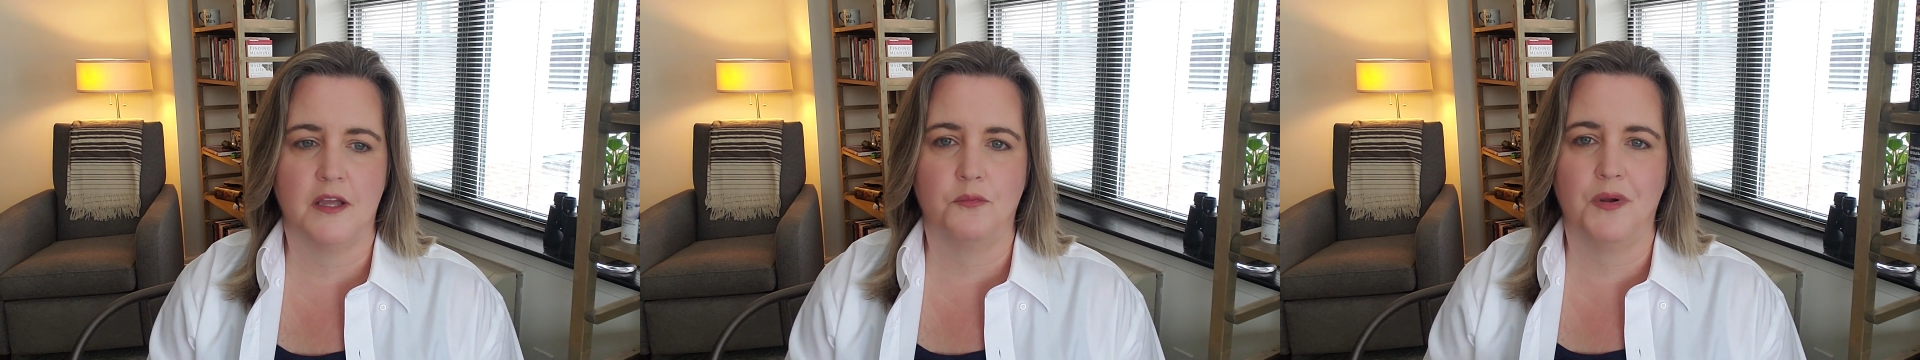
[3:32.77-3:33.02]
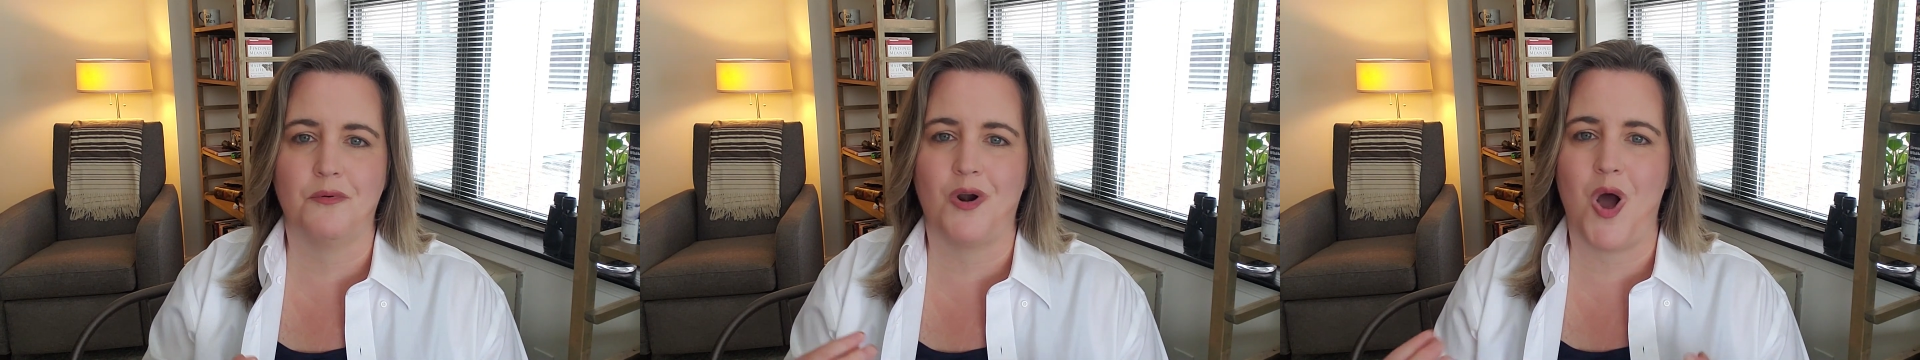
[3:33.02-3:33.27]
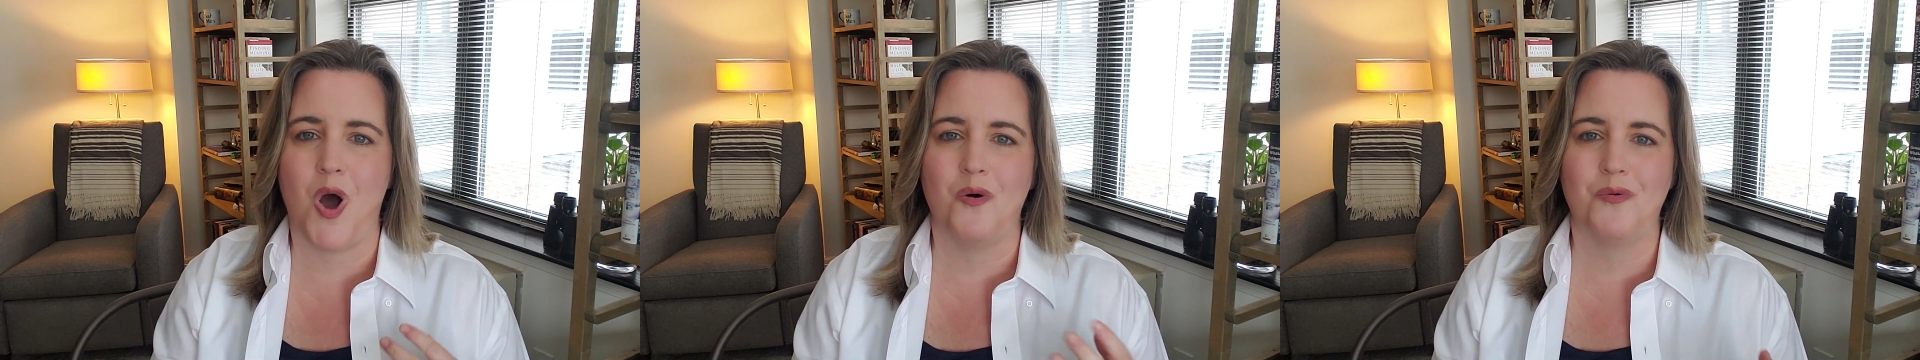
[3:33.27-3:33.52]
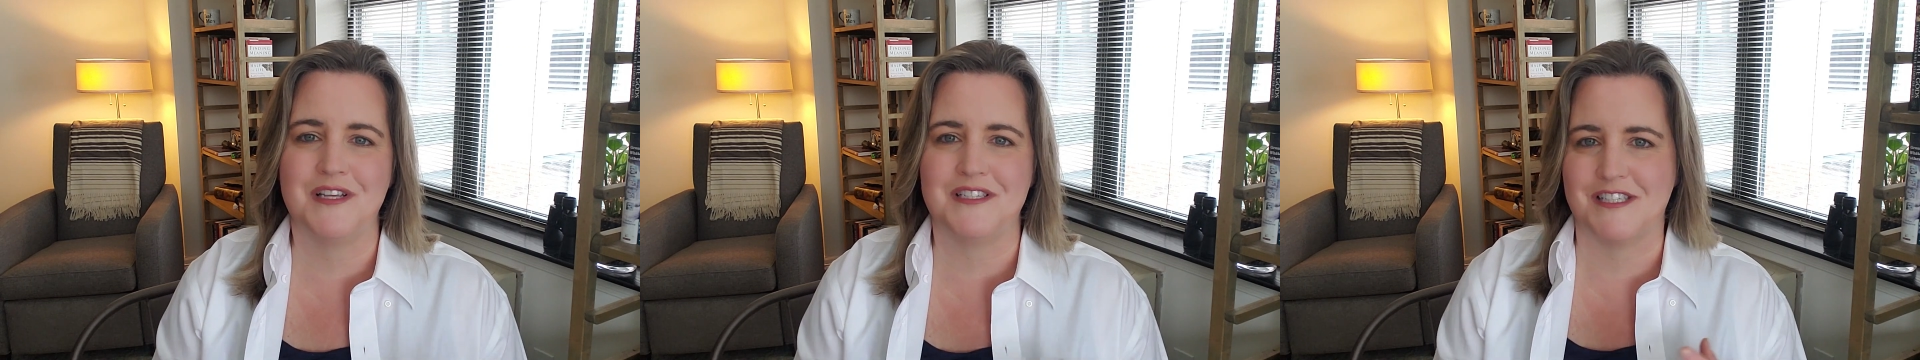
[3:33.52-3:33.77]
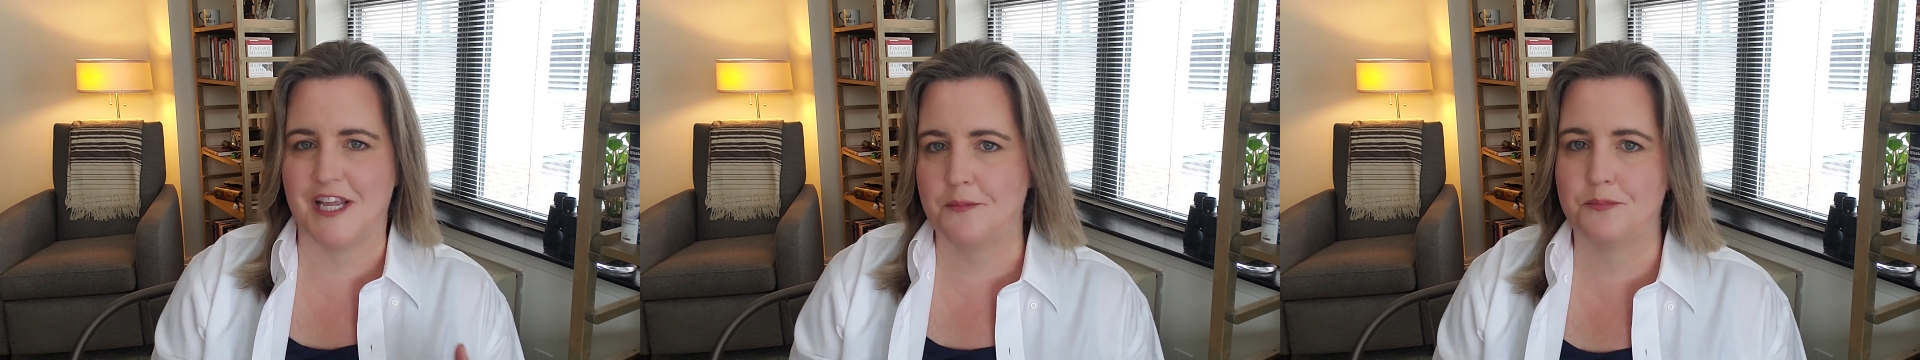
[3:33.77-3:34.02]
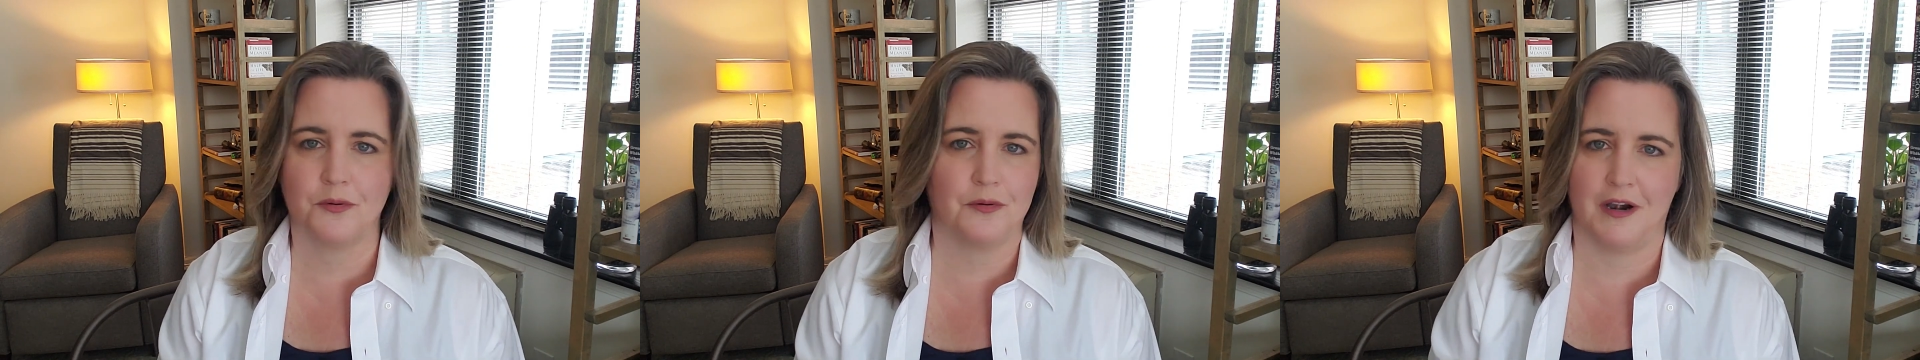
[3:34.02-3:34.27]
we were always
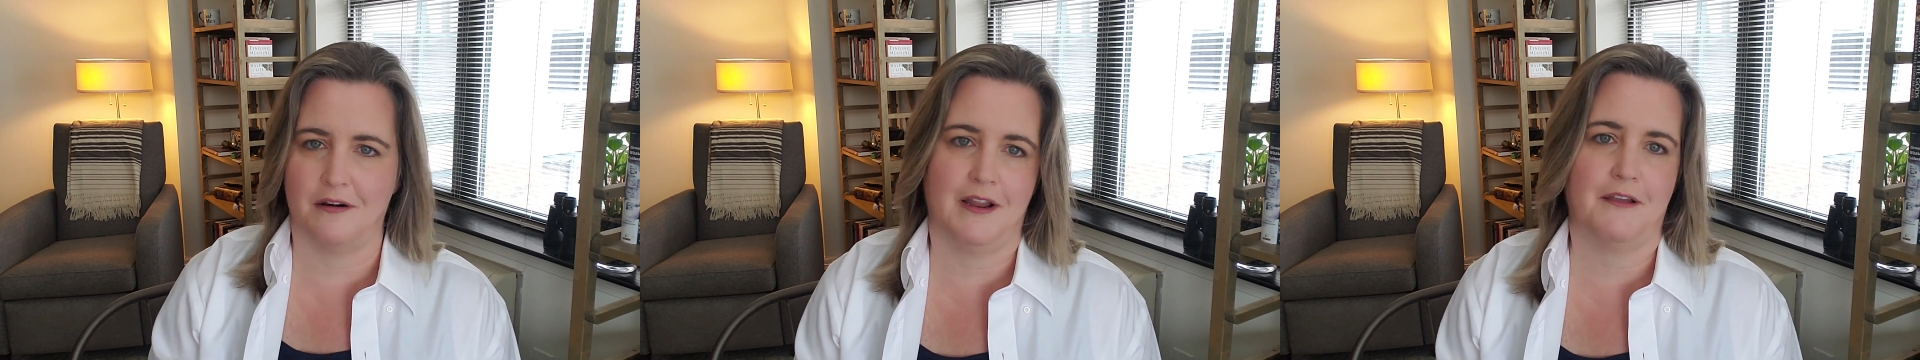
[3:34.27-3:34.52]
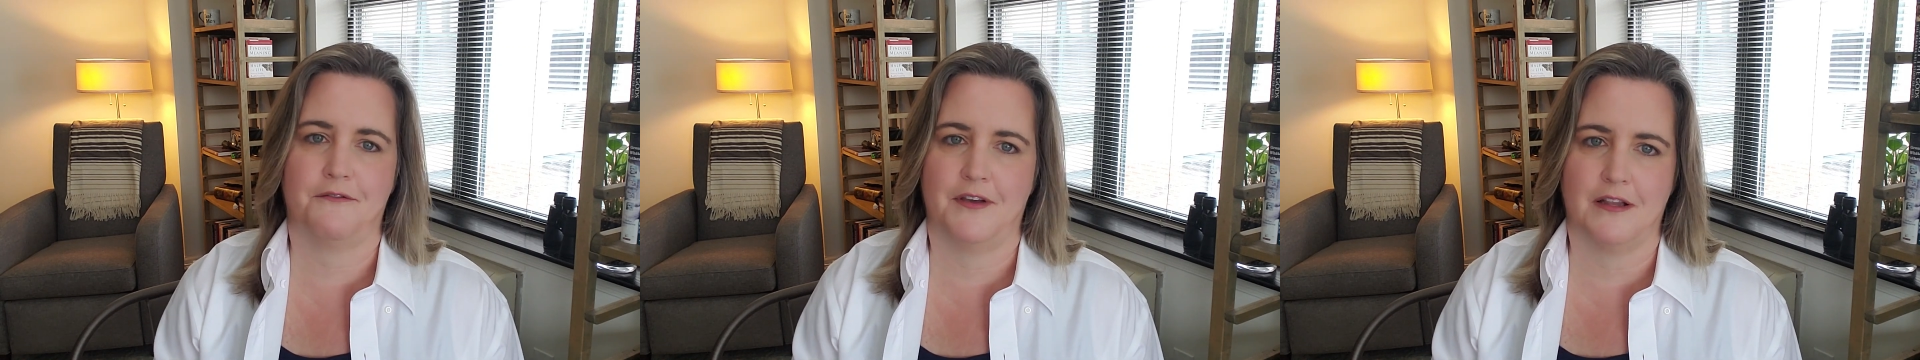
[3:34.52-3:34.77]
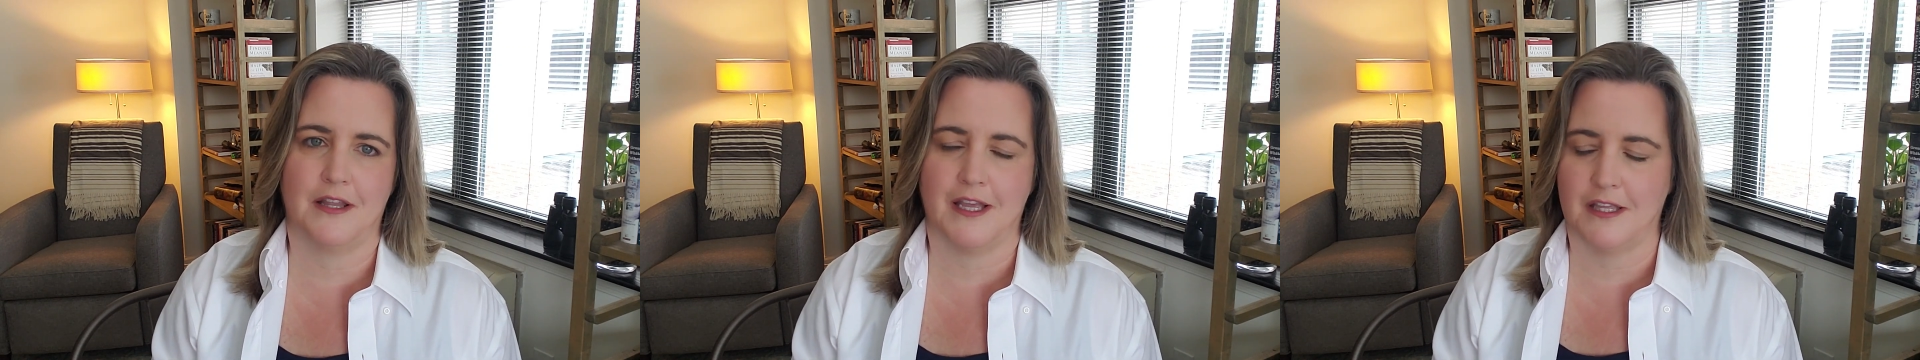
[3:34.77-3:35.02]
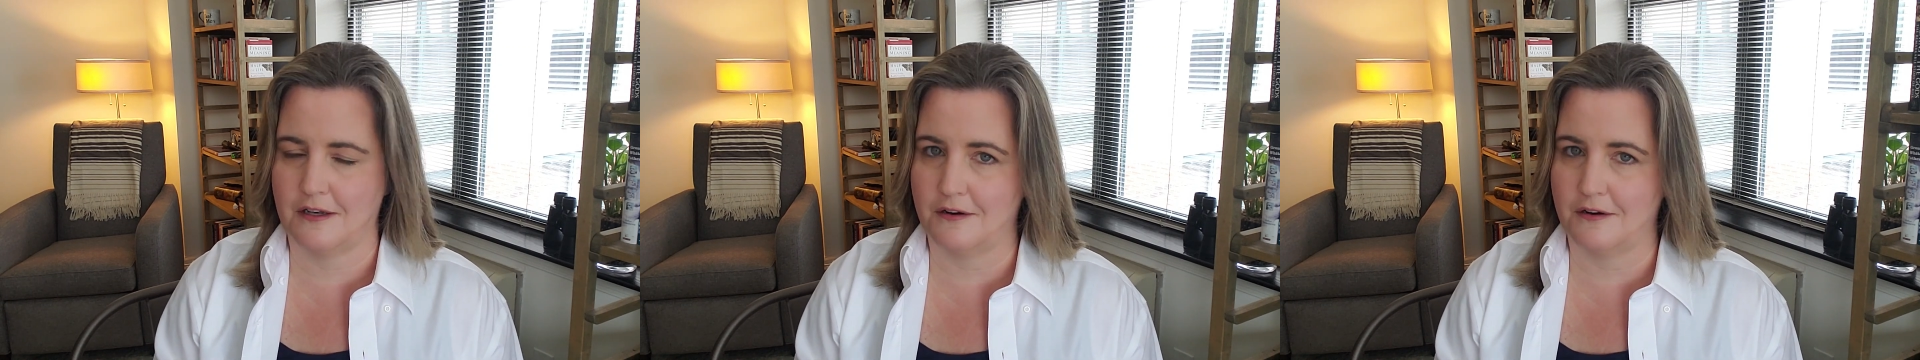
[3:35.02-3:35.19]
temporary, it felt like.